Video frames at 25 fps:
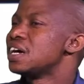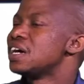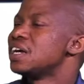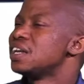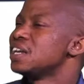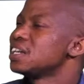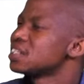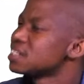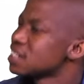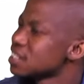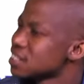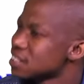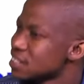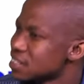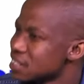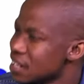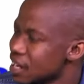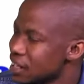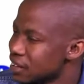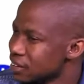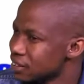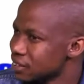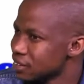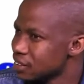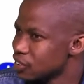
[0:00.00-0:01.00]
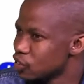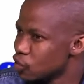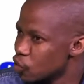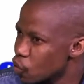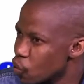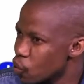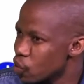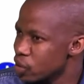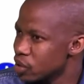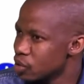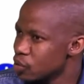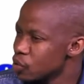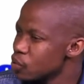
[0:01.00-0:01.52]
Let's just start
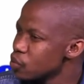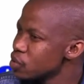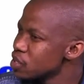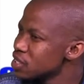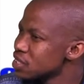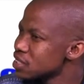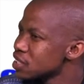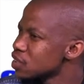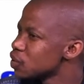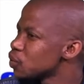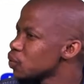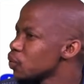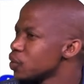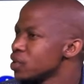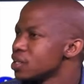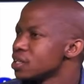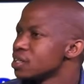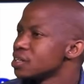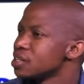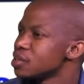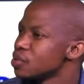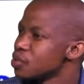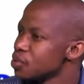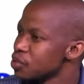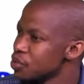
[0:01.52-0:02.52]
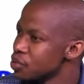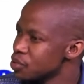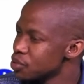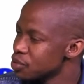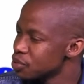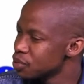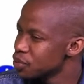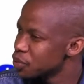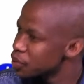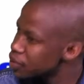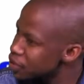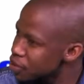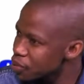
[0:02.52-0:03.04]
knowing who is a
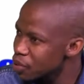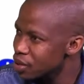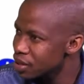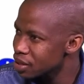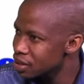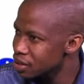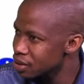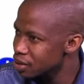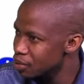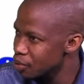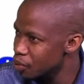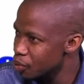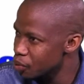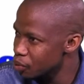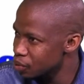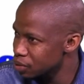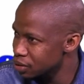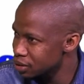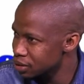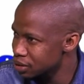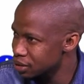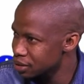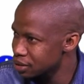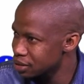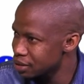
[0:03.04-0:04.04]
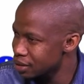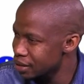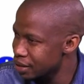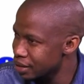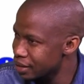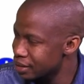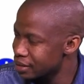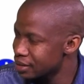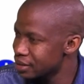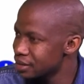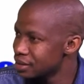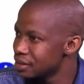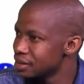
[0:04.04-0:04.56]
21-year-old
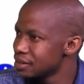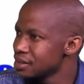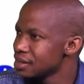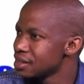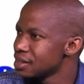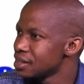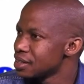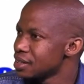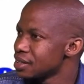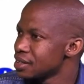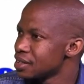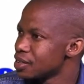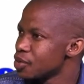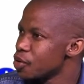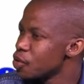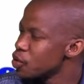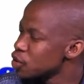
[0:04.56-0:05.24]
lady who is